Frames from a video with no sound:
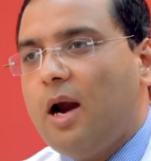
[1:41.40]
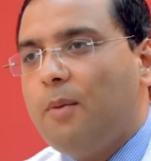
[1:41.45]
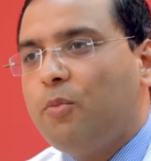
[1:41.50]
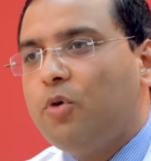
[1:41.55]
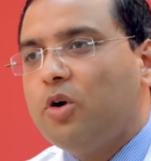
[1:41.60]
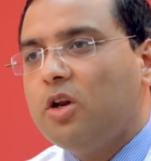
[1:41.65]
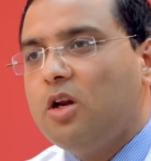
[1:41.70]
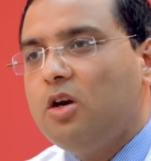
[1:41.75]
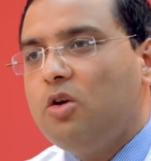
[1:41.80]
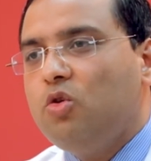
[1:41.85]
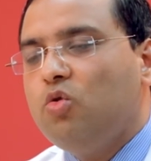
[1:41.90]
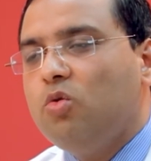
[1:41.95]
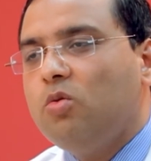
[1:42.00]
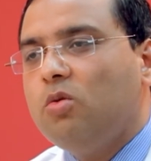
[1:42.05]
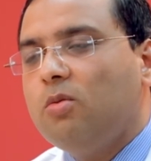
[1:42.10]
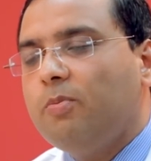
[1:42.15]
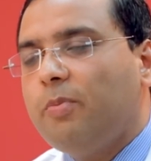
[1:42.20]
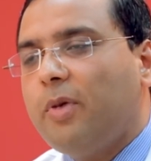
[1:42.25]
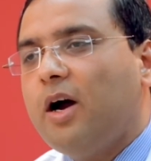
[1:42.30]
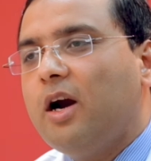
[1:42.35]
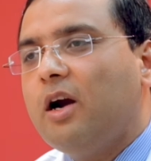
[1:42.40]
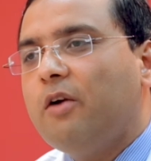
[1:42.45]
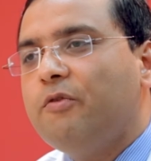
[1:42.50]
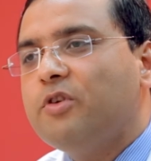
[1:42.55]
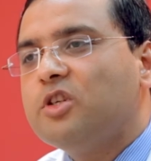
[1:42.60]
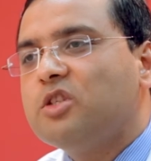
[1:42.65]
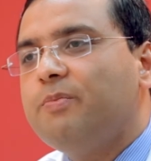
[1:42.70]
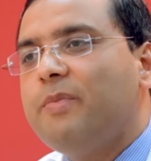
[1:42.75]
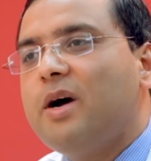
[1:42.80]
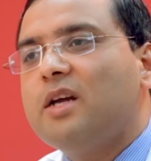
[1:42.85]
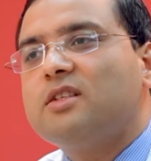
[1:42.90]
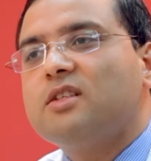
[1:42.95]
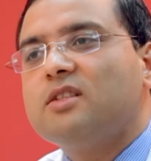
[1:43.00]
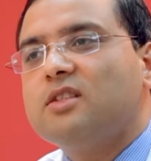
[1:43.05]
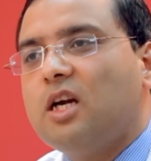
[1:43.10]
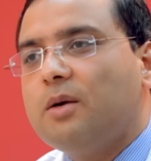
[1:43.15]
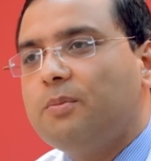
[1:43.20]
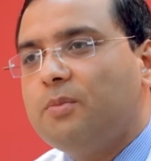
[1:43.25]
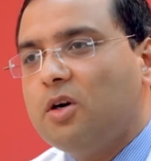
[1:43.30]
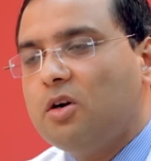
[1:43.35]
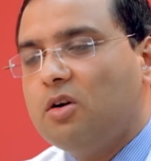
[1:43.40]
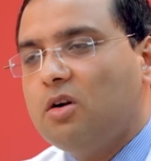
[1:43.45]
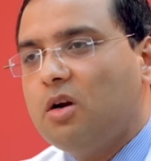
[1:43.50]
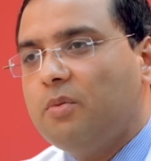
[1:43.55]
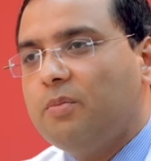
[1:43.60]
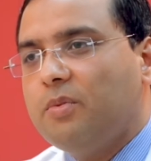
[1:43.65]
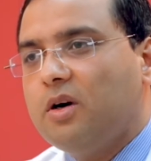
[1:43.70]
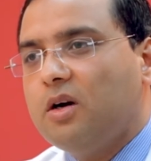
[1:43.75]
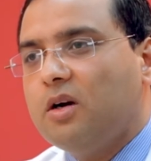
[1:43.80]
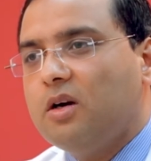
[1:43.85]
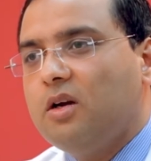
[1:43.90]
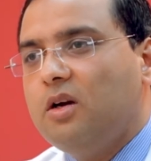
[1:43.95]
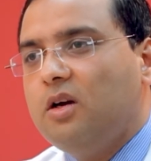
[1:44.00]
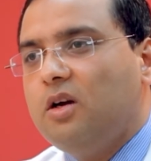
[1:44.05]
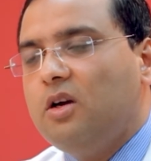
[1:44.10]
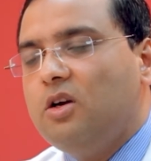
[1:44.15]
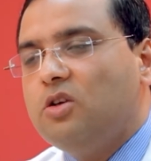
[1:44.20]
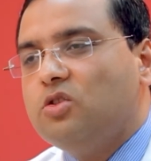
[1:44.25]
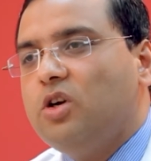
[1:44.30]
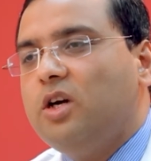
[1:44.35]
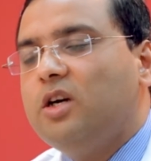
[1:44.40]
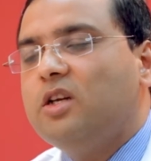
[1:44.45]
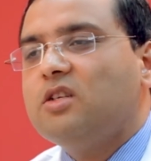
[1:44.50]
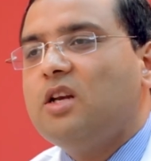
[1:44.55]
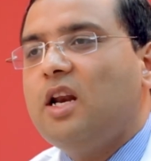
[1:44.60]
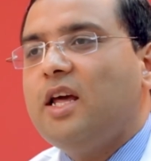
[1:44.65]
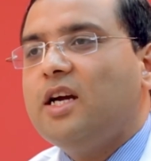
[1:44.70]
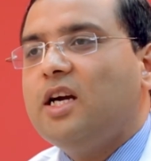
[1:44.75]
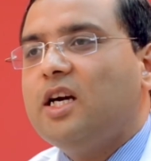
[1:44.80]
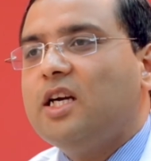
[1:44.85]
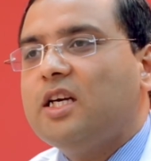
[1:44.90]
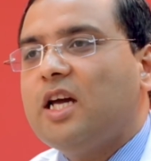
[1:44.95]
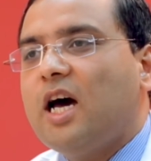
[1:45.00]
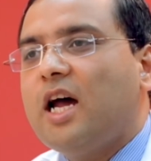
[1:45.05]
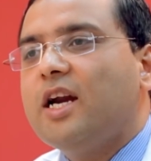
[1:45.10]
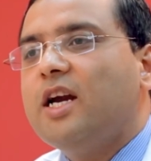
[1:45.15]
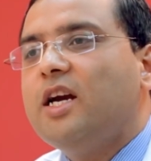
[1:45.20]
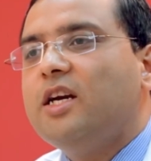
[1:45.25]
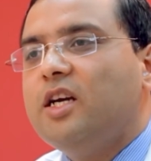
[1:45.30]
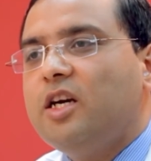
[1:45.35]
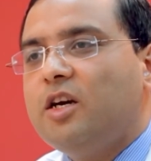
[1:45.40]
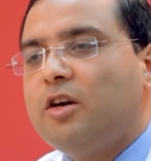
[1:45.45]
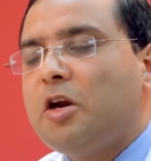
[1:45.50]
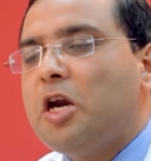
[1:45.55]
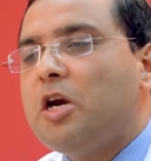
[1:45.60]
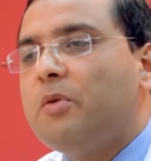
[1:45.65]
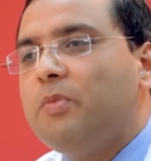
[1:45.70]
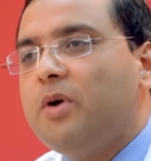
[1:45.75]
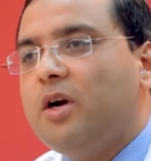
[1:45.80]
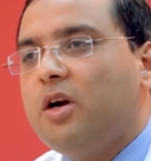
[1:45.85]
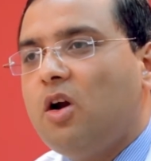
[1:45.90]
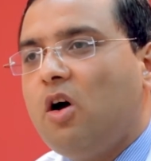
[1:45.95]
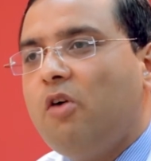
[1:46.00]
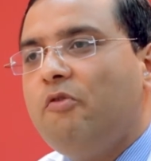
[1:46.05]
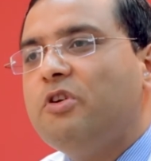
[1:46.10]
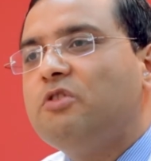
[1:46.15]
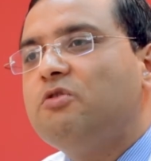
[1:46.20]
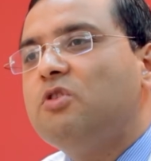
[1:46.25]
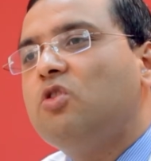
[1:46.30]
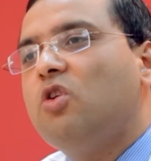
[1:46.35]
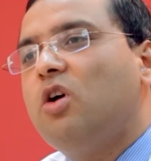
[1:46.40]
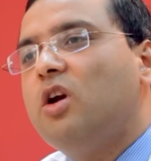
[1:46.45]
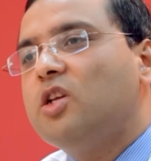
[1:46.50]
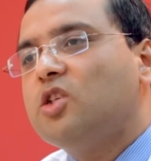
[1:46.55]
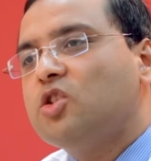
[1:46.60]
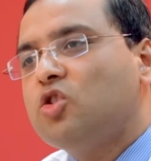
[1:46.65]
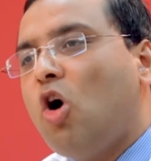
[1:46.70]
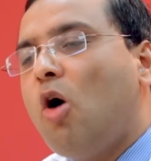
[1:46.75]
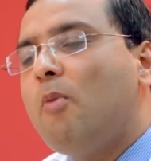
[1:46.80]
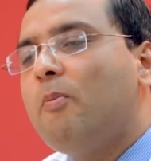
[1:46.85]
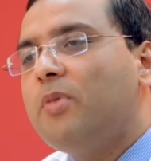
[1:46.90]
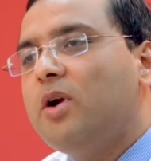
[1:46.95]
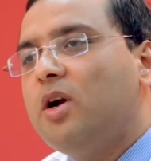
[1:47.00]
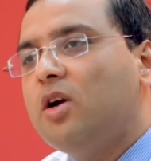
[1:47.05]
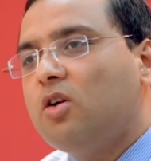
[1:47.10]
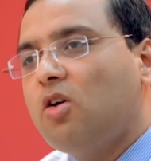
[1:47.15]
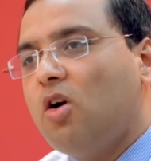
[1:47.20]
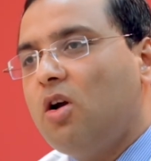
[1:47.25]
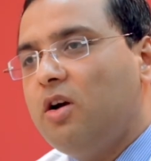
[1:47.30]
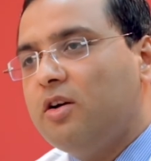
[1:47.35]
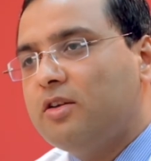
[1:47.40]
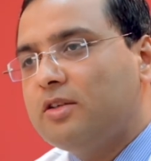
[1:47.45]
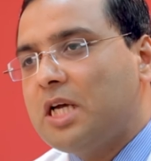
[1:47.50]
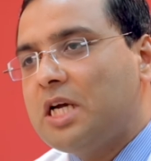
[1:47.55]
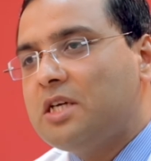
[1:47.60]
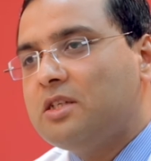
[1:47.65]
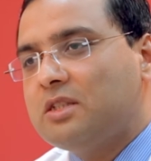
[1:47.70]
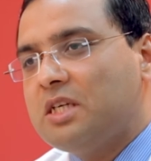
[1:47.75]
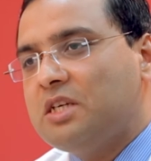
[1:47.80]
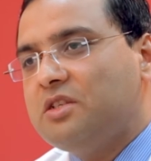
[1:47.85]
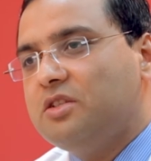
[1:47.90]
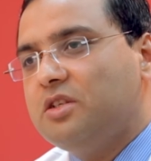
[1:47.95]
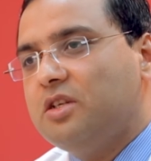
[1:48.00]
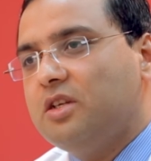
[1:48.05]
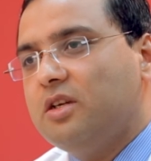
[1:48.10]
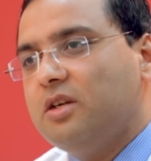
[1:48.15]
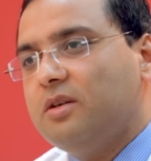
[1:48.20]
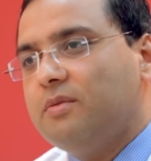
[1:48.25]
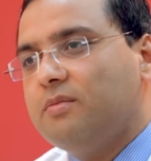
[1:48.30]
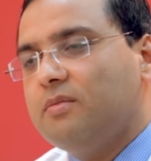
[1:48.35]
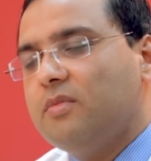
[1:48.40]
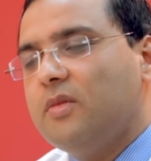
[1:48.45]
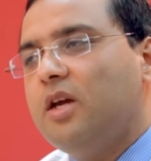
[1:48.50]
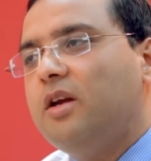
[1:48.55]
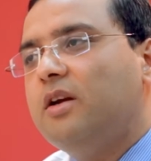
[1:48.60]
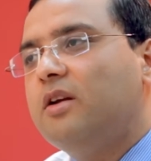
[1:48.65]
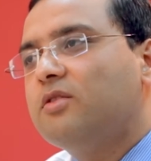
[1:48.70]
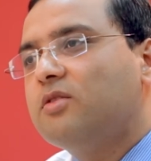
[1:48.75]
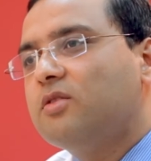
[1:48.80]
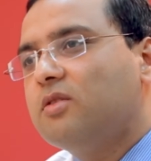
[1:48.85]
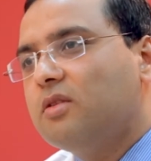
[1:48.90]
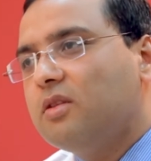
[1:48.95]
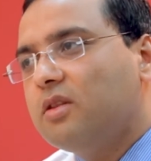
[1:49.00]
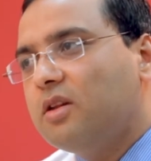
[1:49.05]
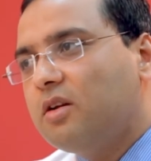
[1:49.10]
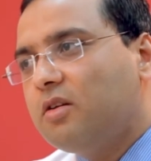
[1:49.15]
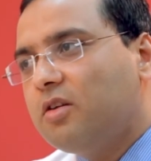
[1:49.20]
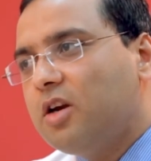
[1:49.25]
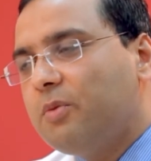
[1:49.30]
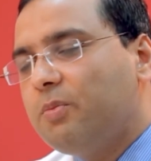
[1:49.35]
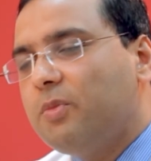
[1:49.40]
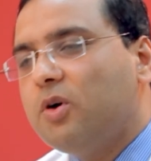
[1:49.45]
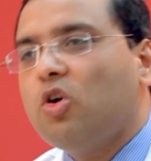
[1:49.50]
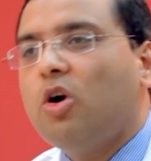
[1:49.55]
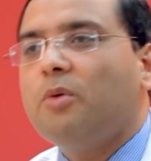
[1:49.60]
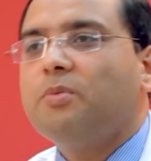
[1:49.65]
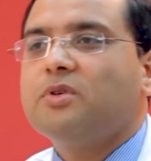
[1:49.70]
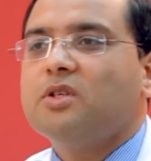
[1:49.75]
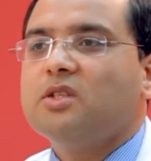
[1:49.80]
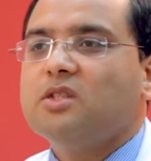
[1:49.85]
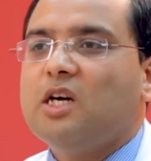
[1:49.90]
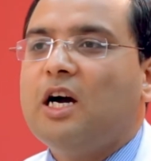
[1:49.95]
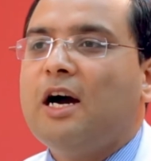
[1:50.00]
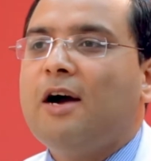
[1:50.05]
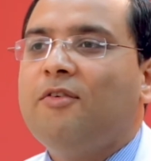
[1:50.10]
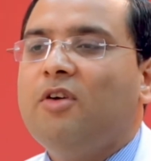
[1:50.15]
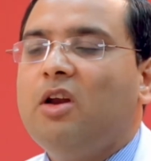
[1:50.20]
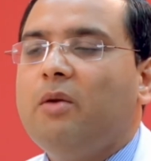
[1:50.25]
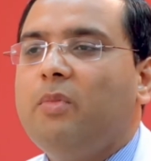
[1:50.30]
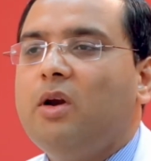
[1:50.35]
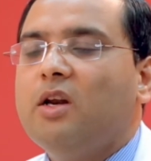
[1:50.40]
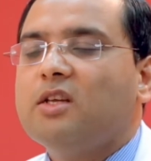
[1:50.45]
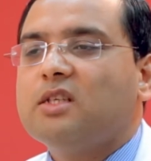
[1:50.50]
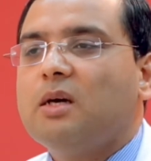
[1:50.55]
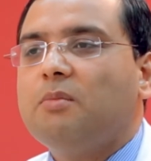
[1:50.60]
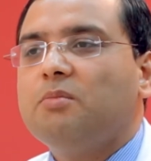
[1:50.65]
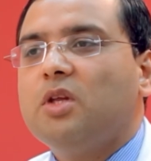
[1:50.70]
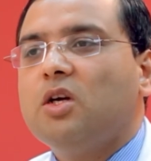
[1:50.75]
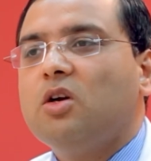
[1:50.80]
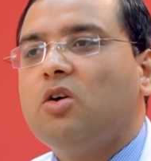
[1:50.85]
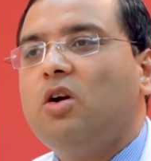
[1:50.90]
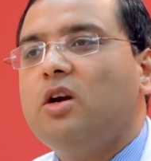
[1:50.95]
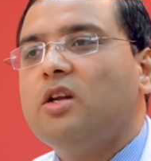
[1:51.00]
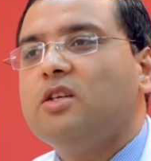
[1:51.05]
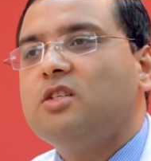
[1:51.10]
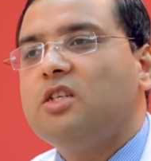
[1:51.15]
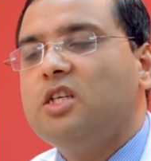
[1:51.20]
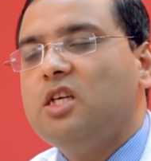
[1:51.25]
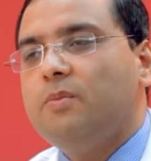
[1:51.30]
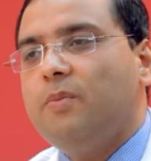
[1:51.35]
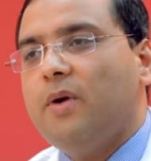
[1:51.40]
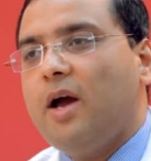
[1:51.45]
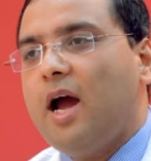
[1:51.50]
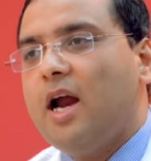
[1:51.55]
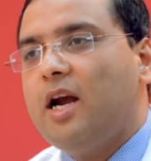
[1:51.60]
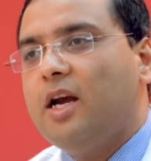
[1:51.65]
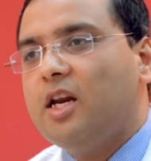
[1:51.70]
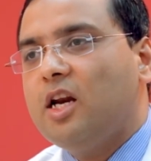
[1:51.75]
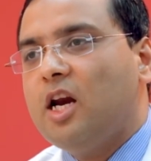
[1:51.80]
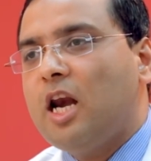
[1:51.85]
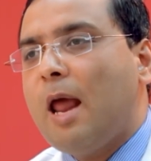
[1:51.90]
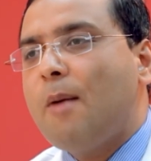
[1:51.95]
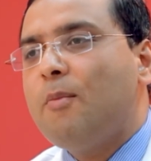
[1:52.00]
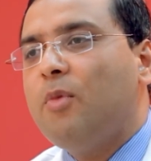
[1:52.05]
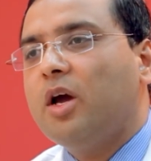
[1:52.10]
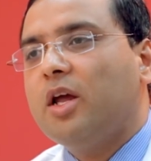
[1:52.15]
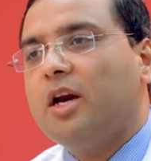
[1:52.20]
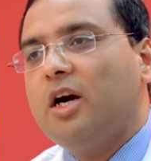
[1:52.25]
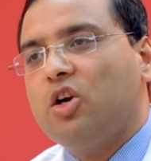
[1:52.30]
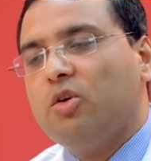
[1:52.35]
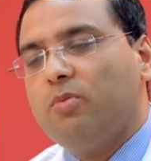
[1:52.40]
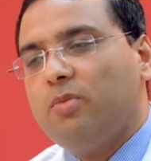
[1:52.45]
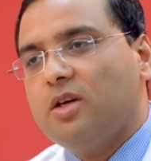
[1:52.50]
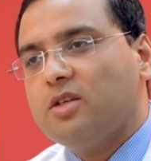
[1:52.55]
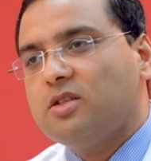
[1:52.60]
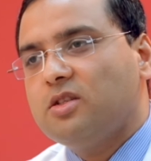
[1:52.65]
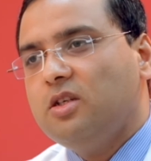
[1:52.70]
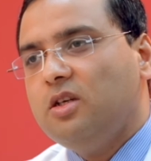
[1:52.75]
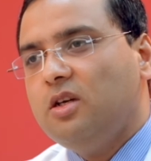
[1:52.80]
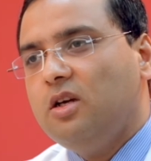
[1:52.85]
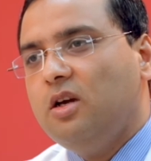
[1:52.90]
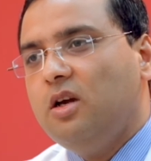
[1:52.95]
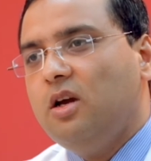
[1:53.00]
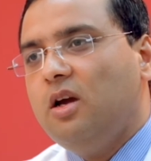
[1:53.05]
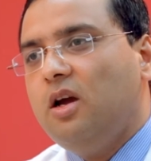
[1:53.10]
and put in a new part which matches that particular part. So it is like a targeted treatment now, which we call as component corneal surgery. It is the treatment options available is something called as deep anterior lamellar keratoplasty